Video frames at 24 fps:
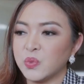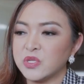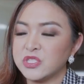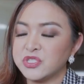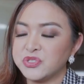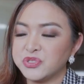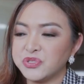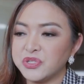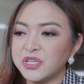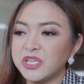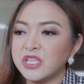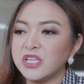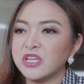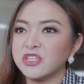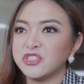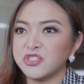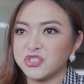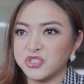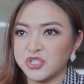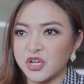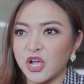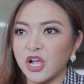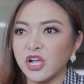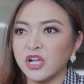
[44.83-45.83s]
was really a
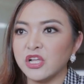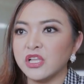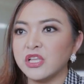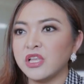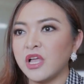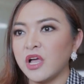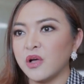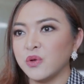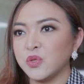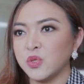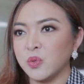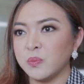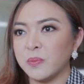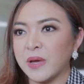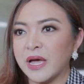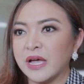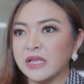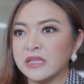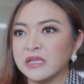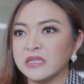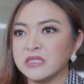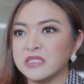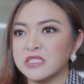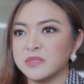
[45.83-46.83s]
struggle how to
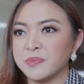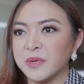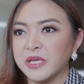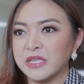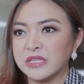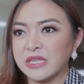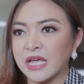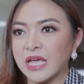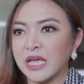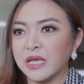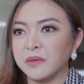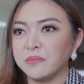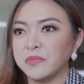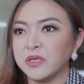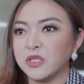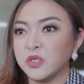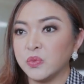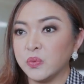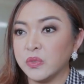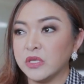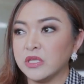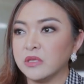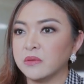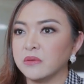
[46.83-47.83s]
balance my time
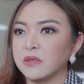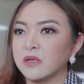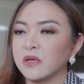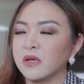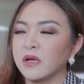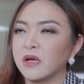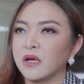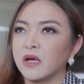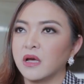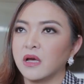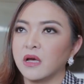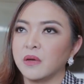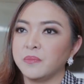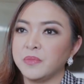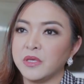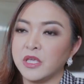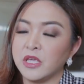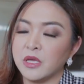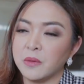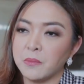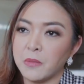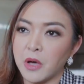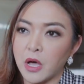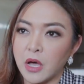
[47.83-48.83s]
between
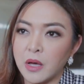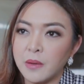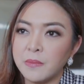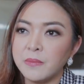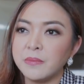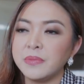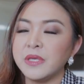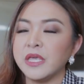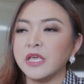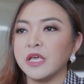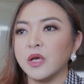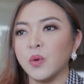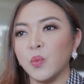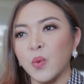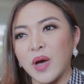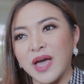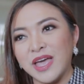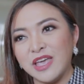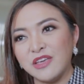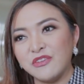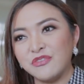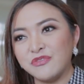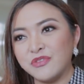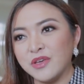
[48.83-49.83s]
being a mom, being a
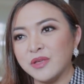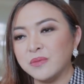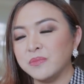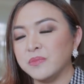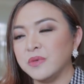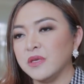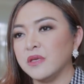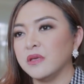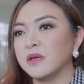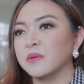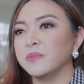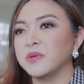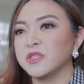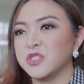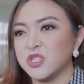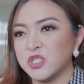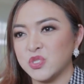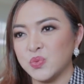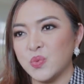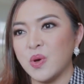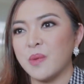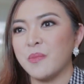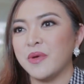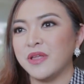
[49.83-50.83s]
wife, and being a
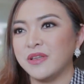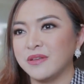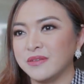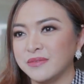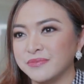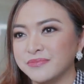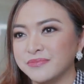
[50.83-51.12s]
businesswoman.